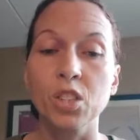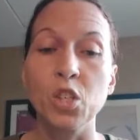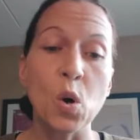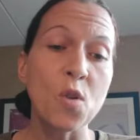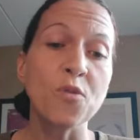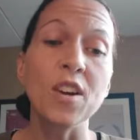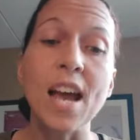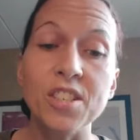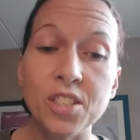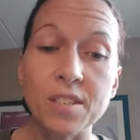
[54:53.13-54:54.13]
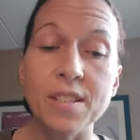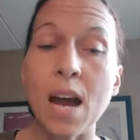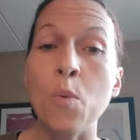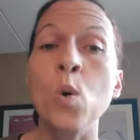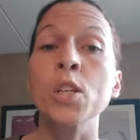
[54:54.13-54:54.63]
Your flesh does
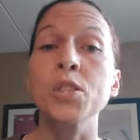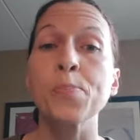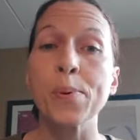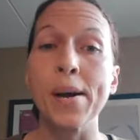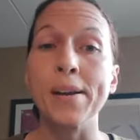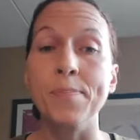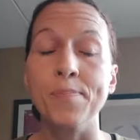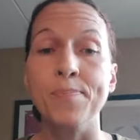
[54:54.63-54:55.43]
not want to pray.